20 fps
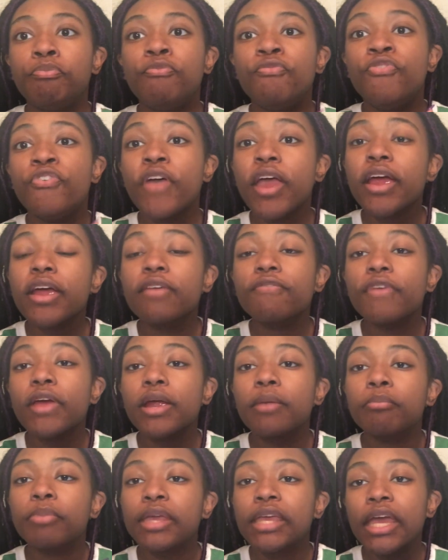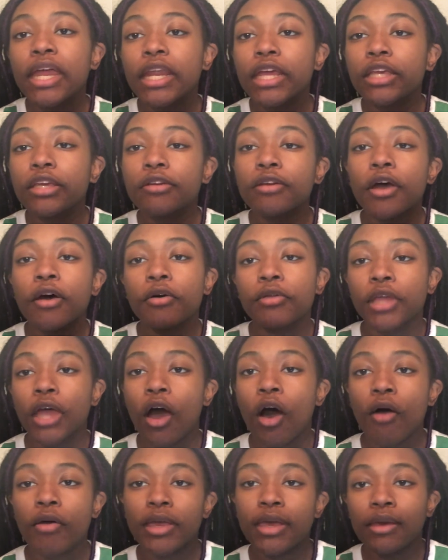very, very beginning, you know, they
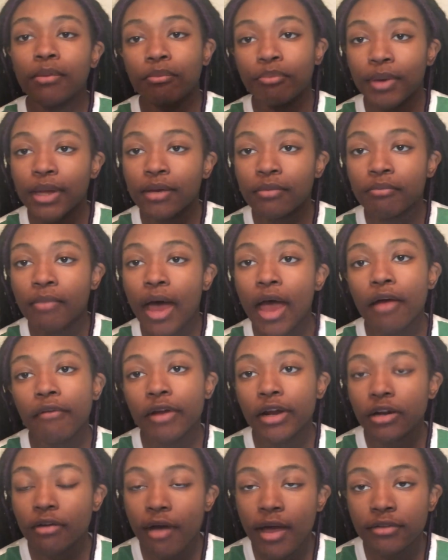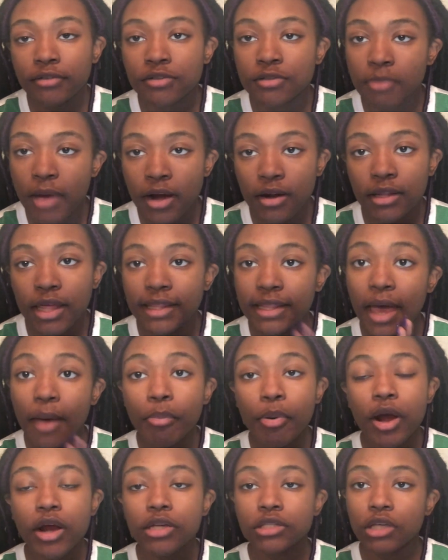all get bitten by a radioactive spider. Like,
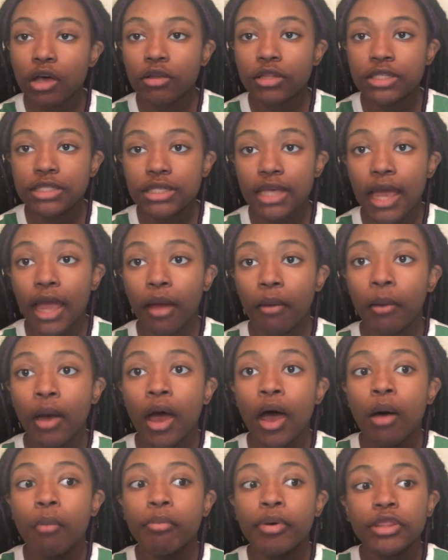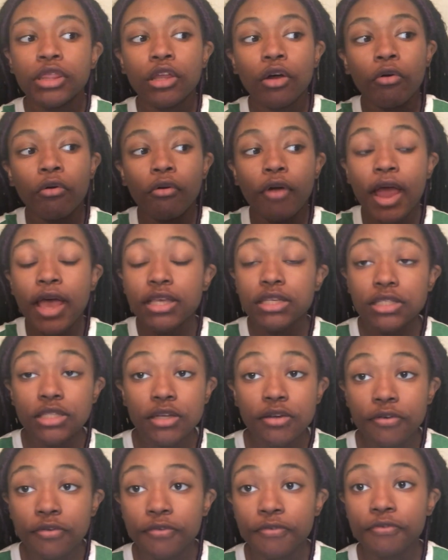that part is all the same, but the rest
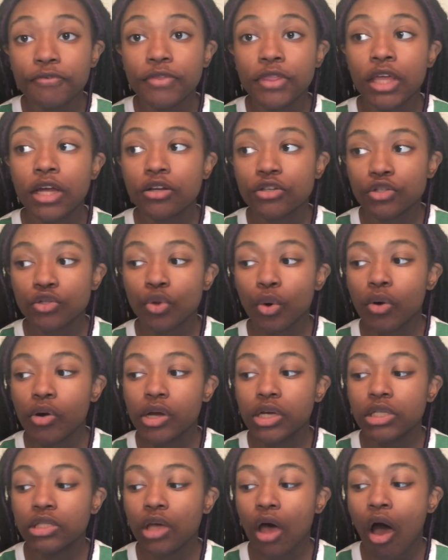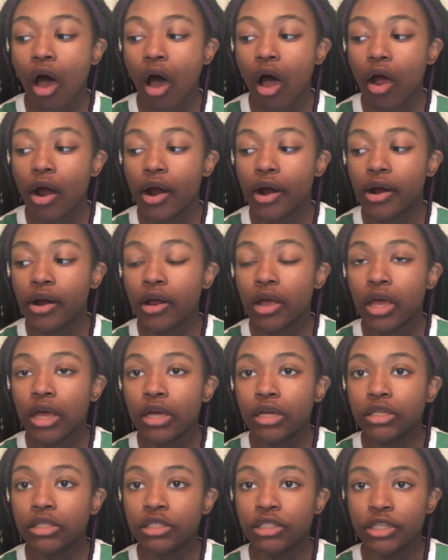of their stories are
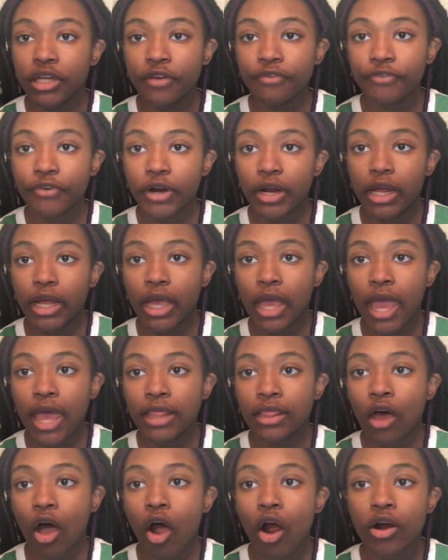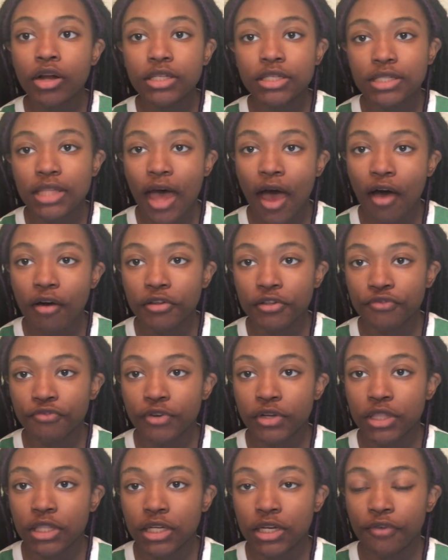different, and the art styles
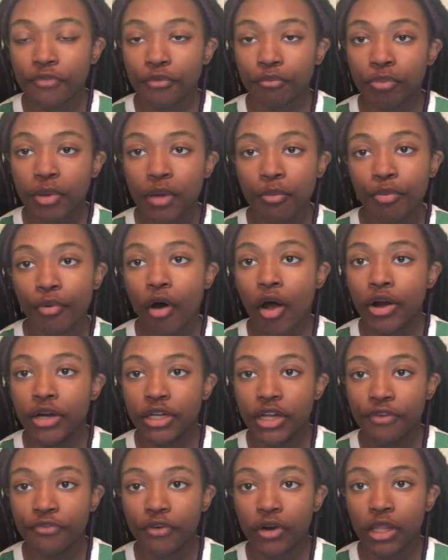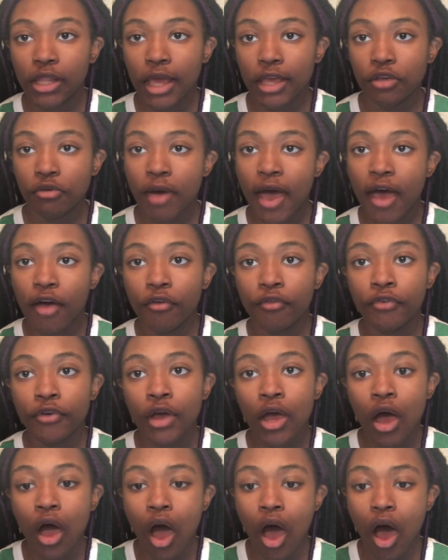for the different people are different. Like, you
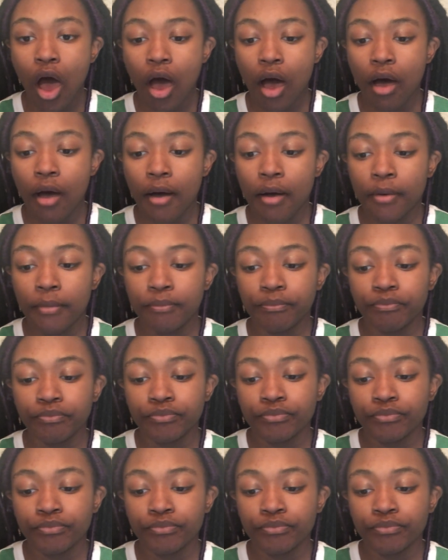have